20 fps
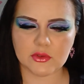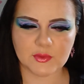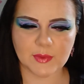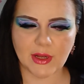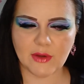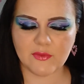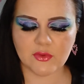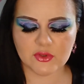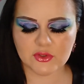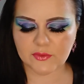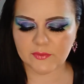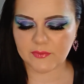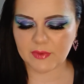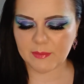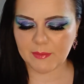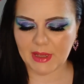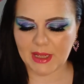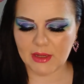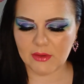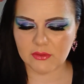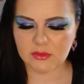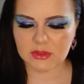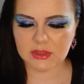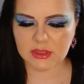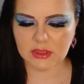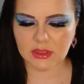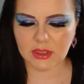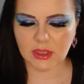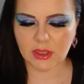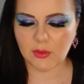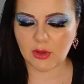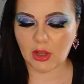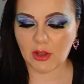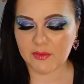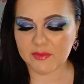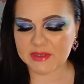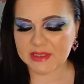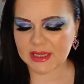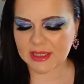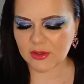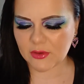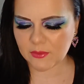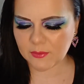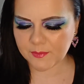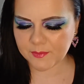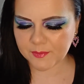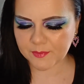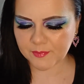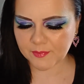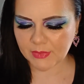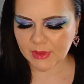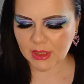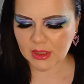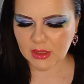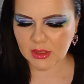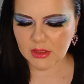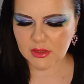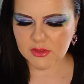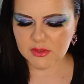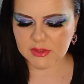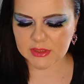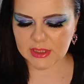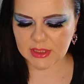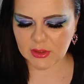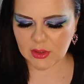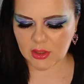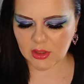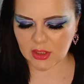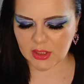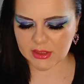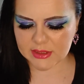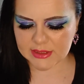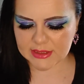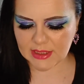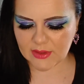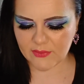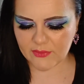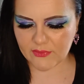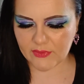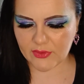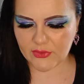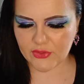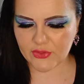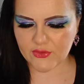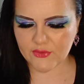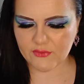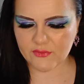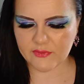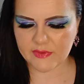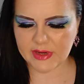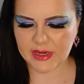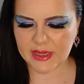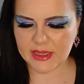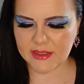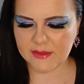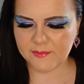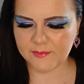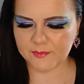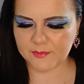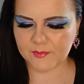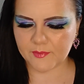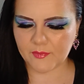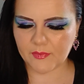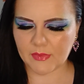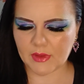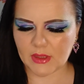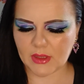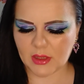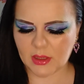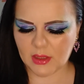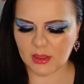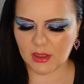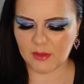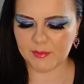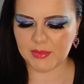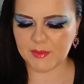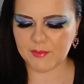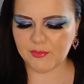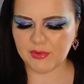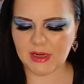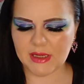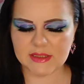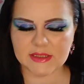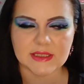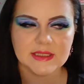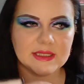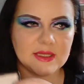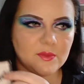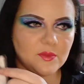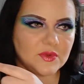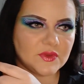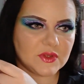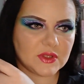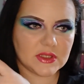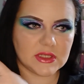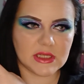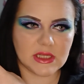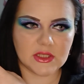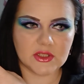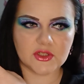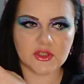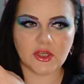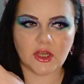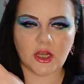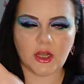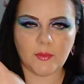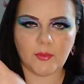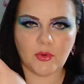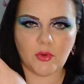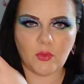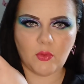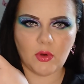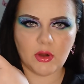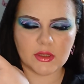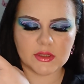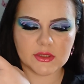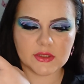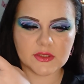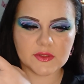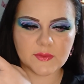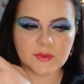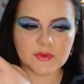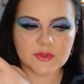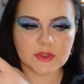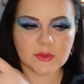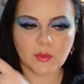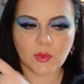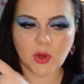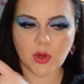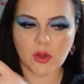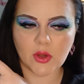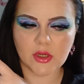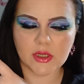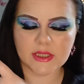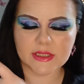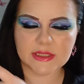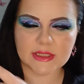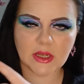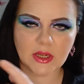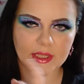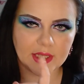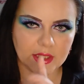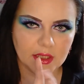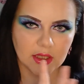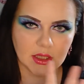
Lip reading: or something pound off sale. So yeah, I got a set of 3. I've been practicing with the top ones with some looks that I